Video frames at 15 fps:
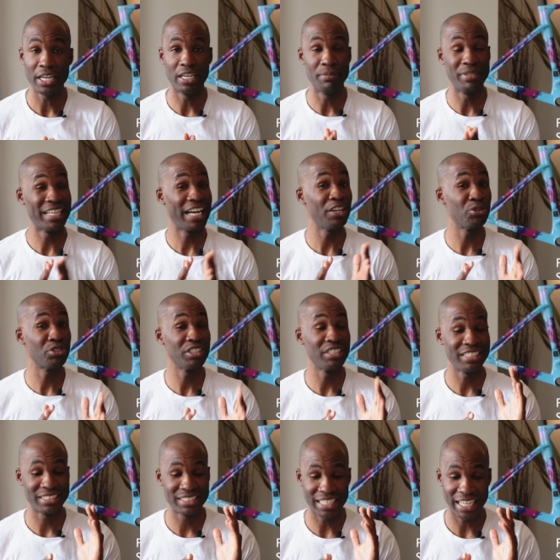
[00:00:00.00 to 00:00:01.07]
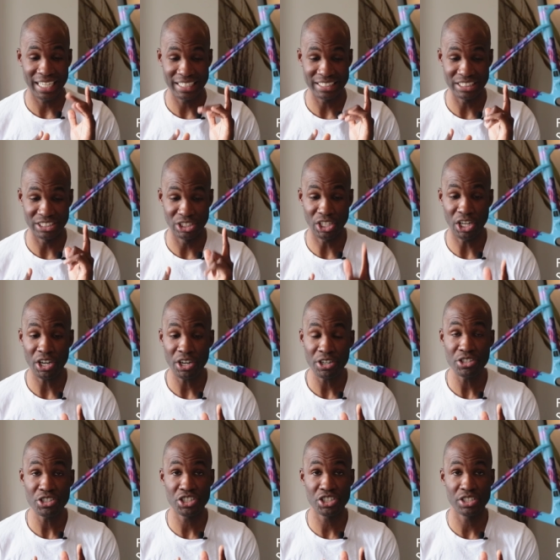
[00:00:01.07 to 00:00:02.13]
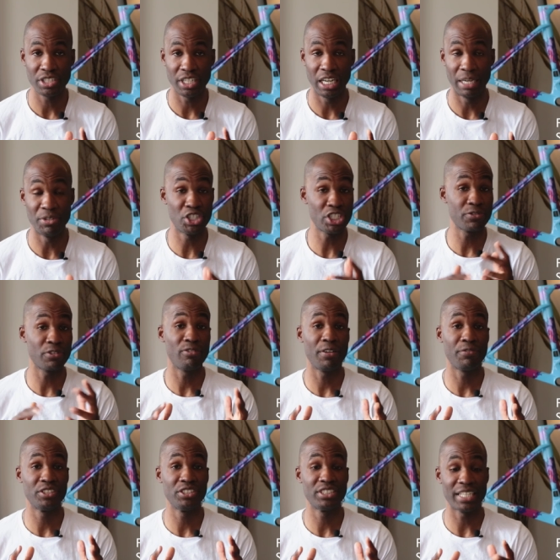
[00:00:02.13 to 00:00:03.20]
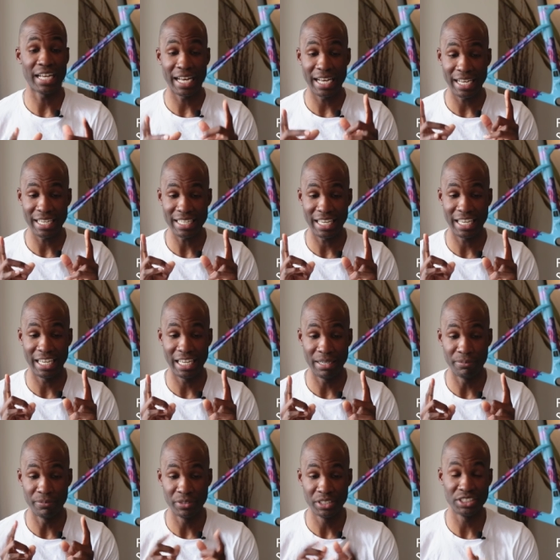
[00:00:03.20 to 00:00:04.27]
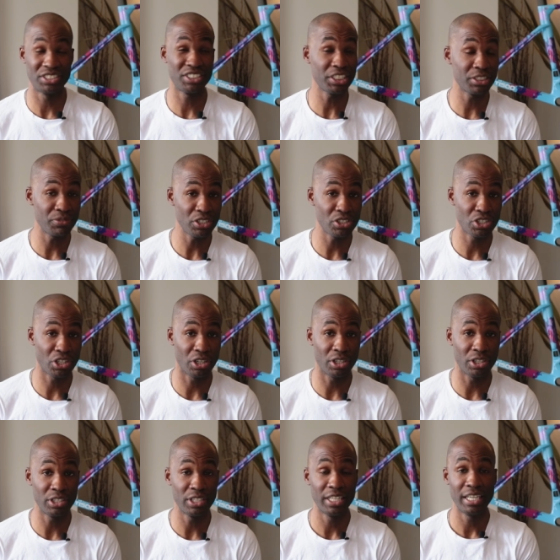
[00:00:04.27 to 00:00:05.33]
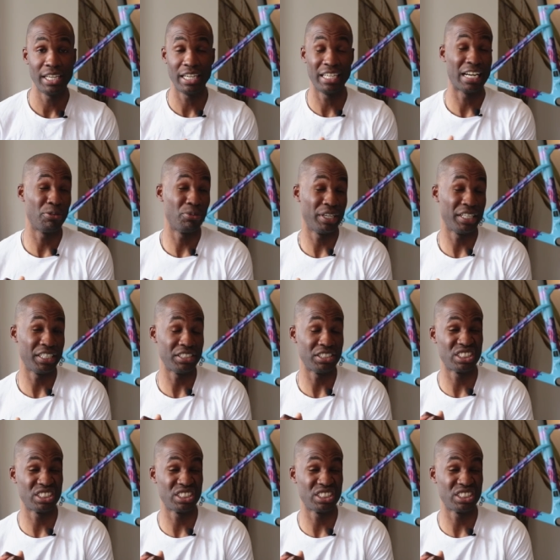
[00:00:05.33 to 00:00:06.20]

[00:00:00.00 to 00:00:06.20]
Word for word: Um, and I ordered a size large. Um, and just for reference, I am six feet tall and I weigh